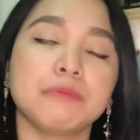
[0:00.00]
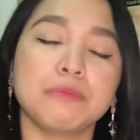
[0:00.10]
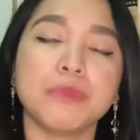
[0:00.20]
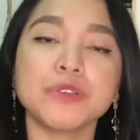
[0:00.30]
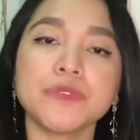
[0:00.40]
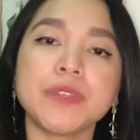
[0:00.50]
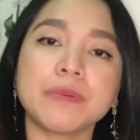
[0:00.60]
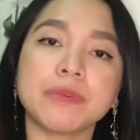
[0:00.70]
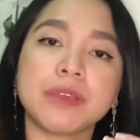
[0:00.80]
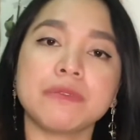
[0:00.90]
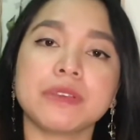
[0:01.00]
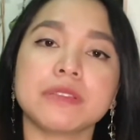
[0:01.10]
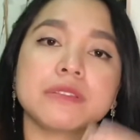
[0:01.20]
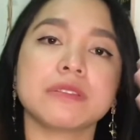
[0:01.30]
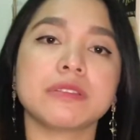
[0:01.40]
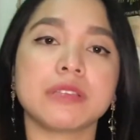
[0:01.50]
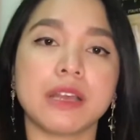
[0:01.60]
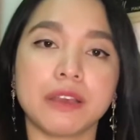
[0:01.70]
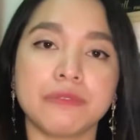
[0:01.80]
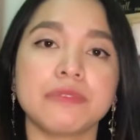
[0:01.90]
Most of them give it
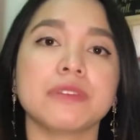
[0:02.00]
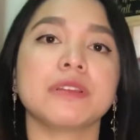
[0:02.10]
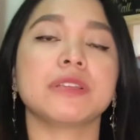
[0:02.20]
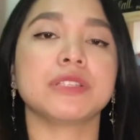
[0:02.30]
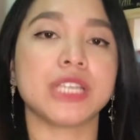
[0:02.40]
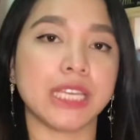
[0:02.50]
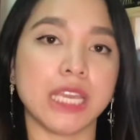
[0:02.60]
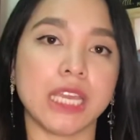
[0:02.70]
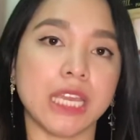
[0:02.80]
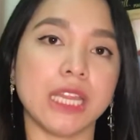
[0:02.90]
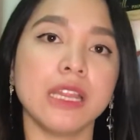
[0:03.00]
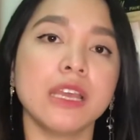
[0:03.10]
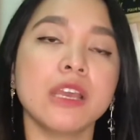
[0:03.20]
after checking in